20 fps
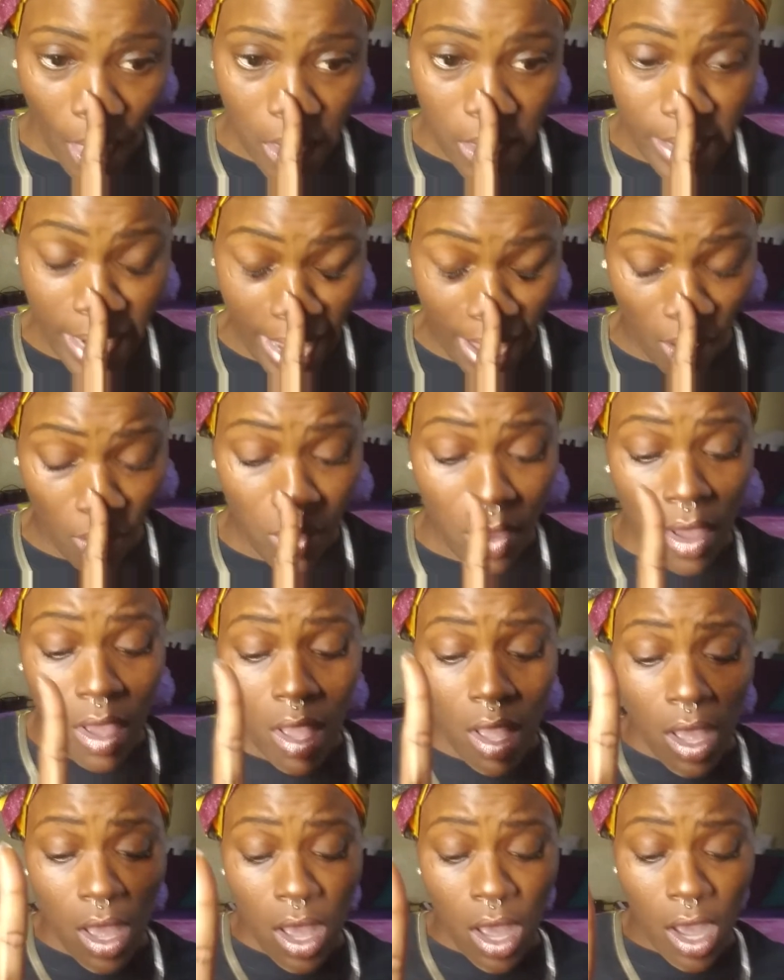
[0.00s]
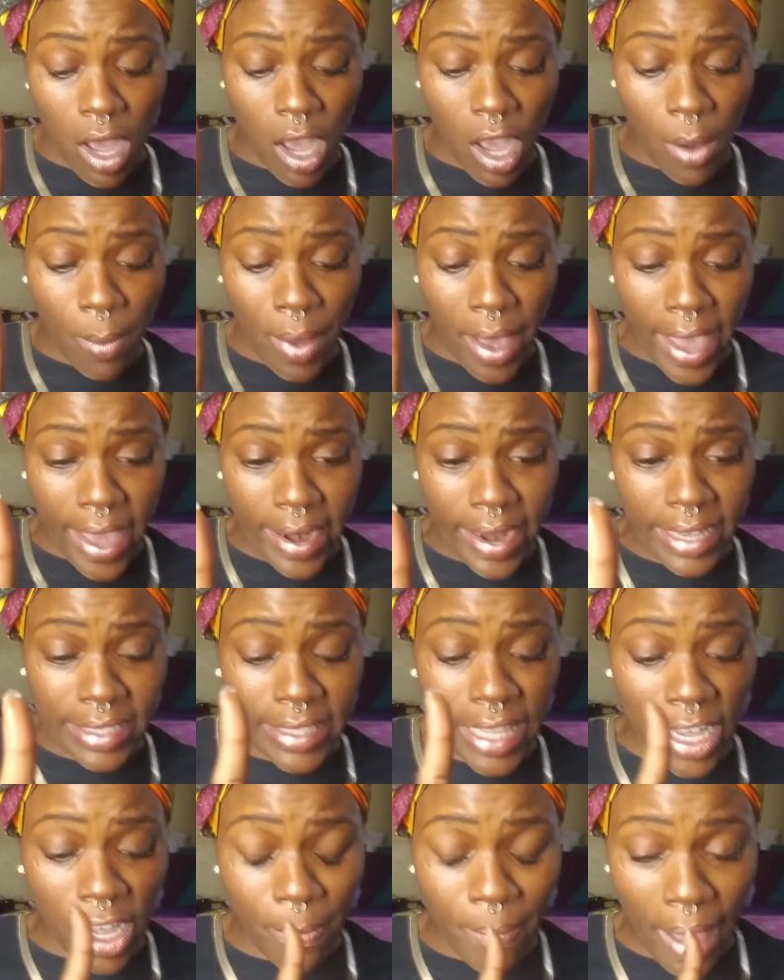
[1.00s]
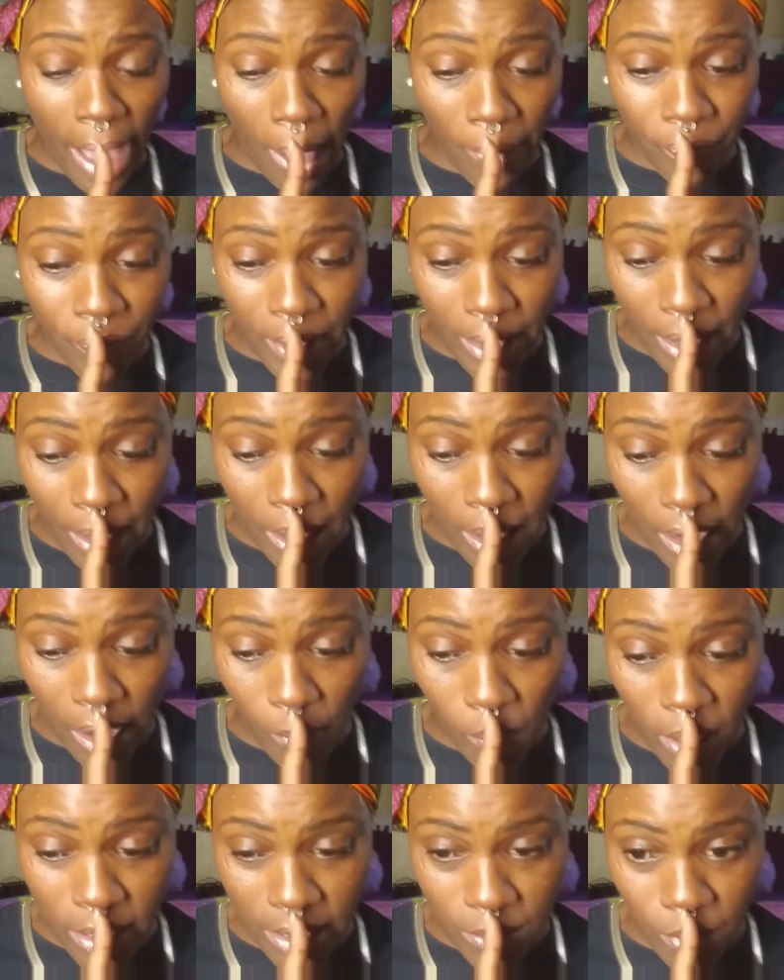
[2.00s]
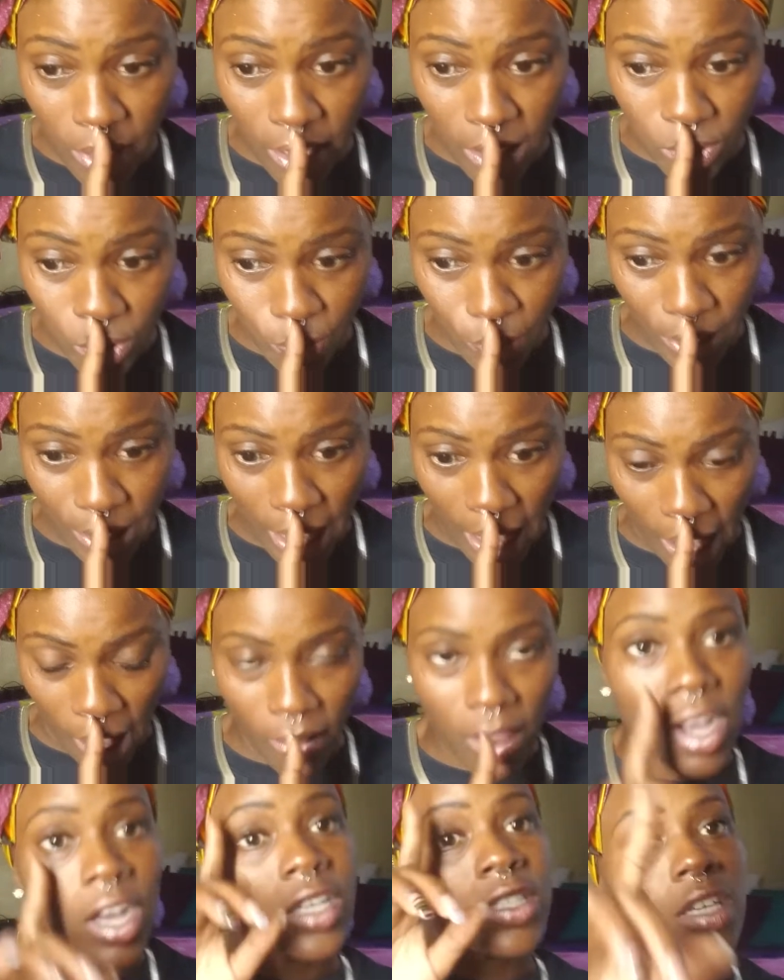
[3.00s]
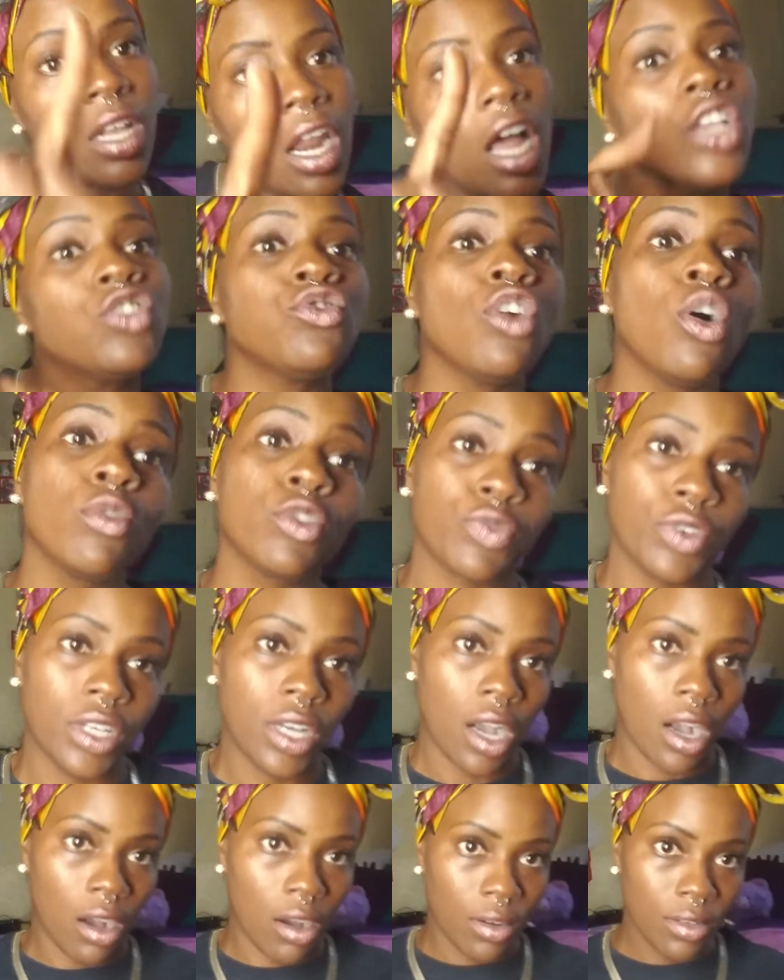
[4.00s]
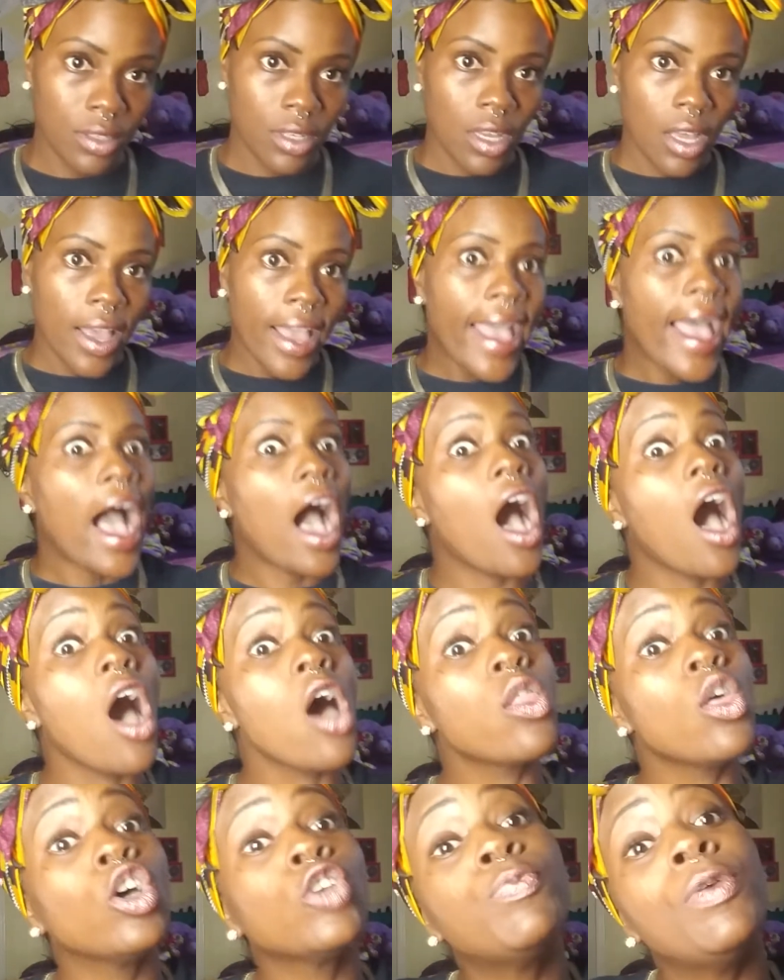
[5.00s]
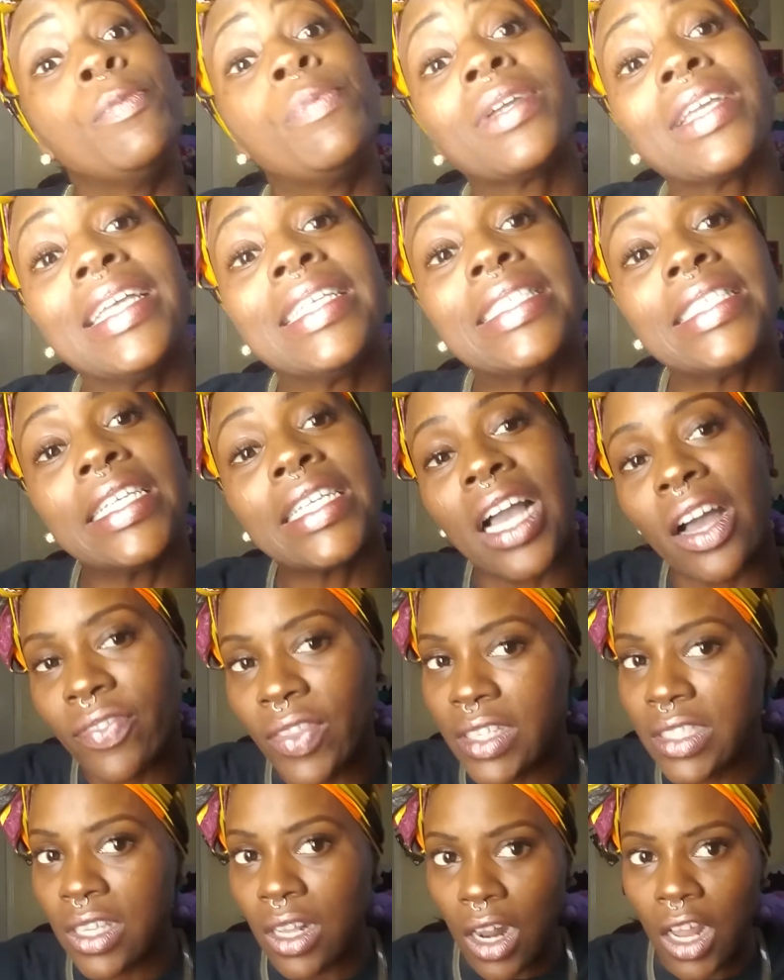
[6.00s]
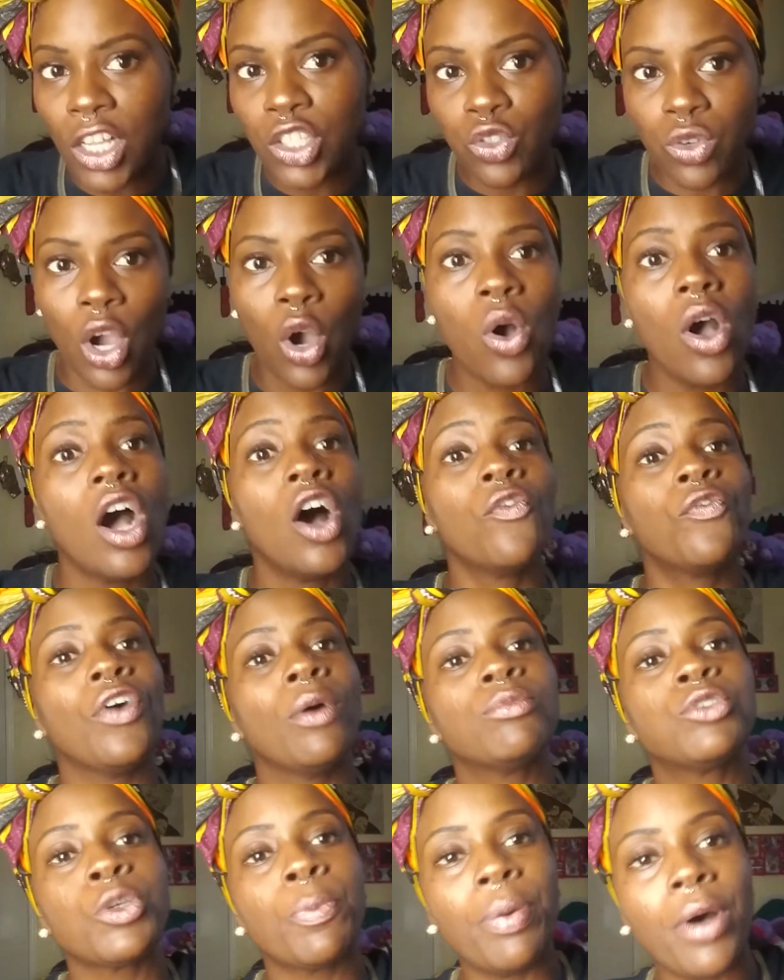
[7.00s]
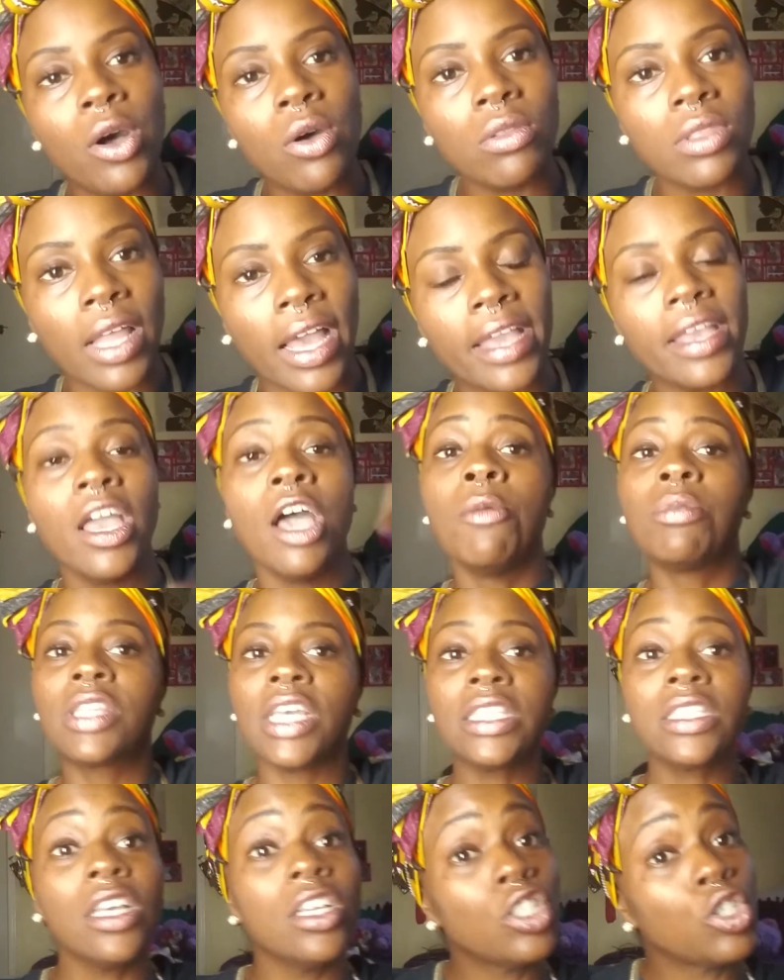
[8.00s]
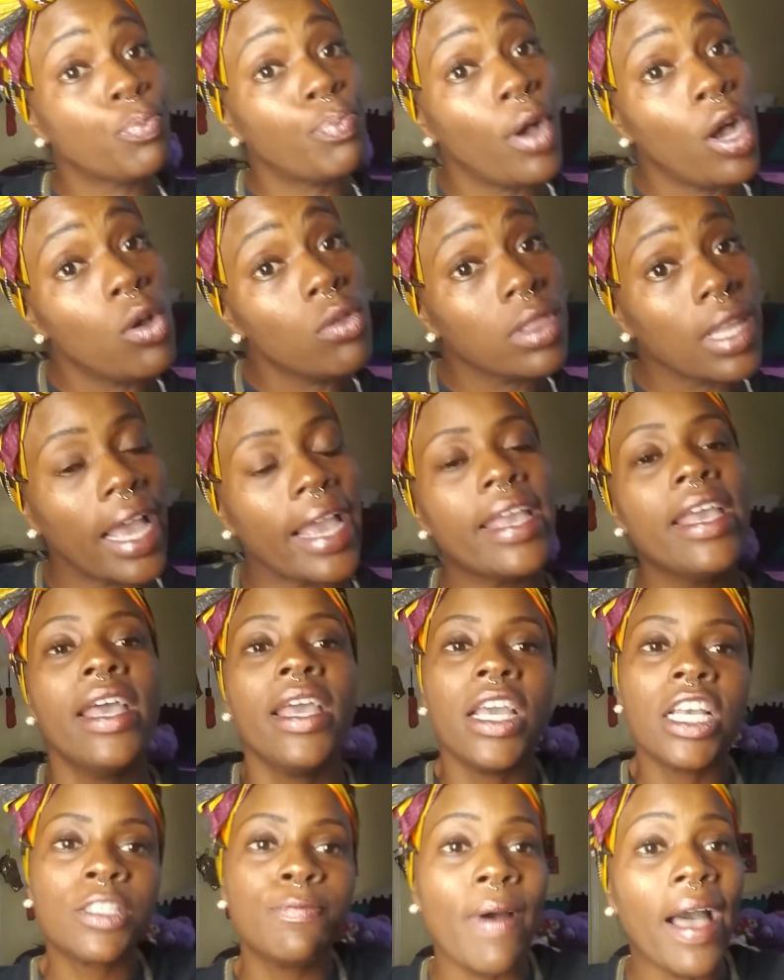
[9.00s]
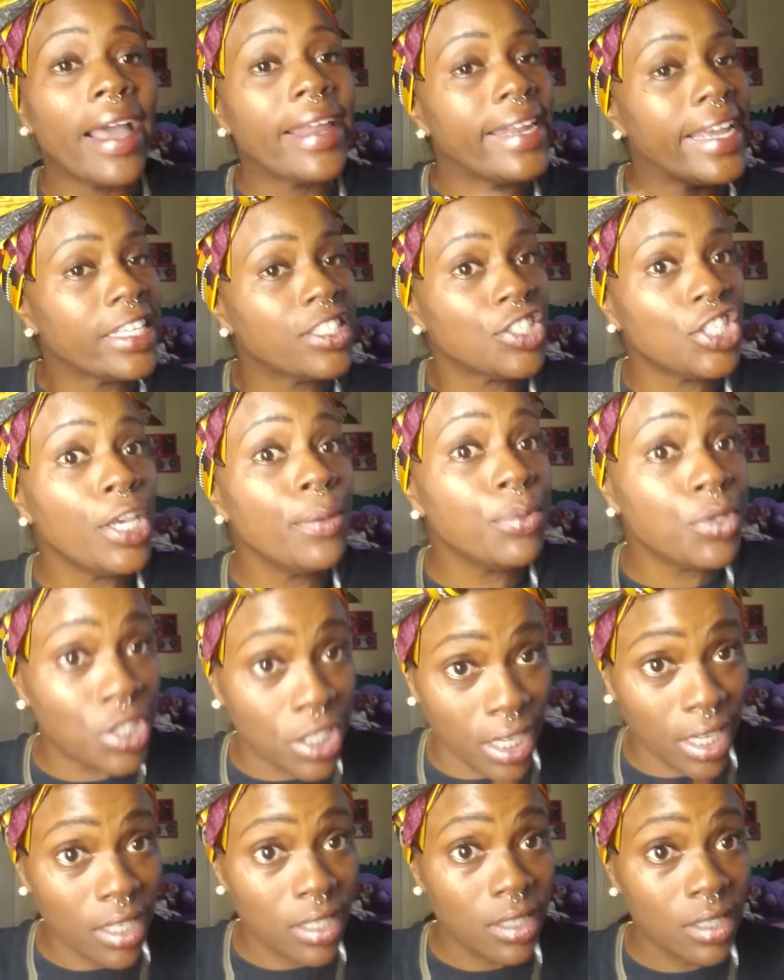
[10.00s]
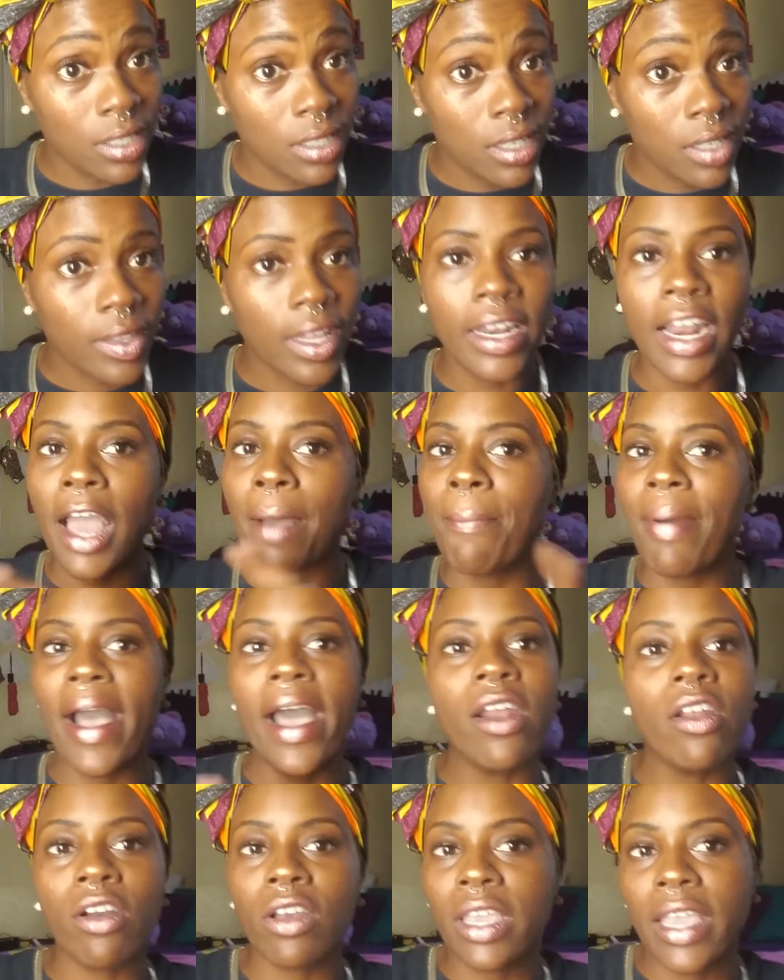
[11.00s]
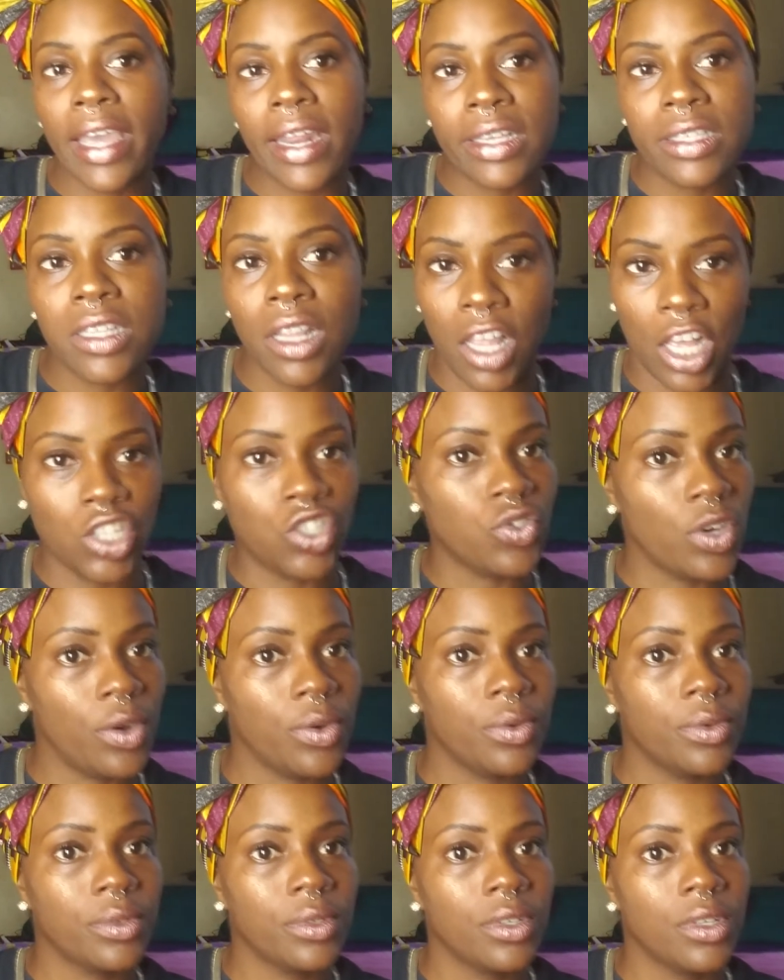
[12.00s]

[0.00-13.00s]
Now, and let's think about the, what else was recalled? Cilantro was recalled. All those people getting sick off that cilantro from Chipotle, but that's because Chipotle is buying that cheap shit. They're not buying organic cilantro.